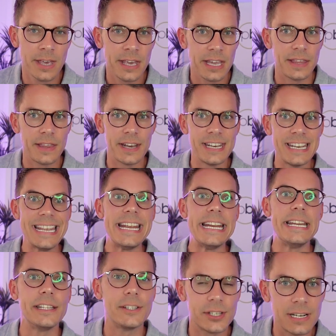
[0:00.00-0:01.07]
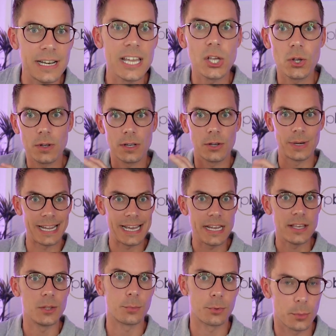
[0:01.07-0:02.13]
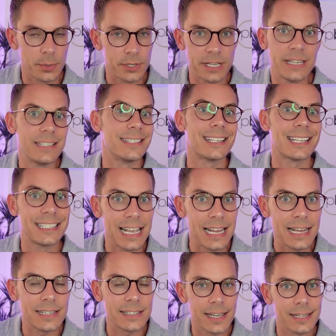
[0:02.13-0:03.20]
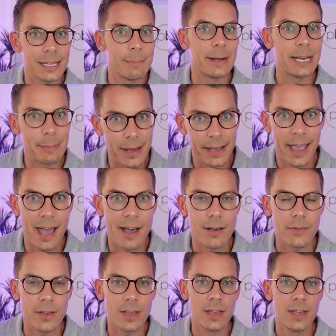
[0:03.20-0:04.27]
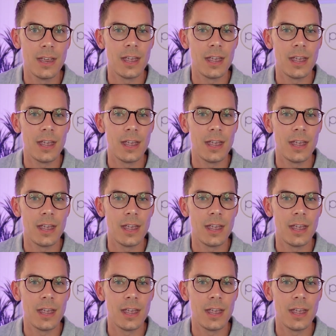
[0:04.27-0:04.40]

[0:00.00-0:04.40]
He then needed to liquidate the property, needed to sell it to get the money back out of it,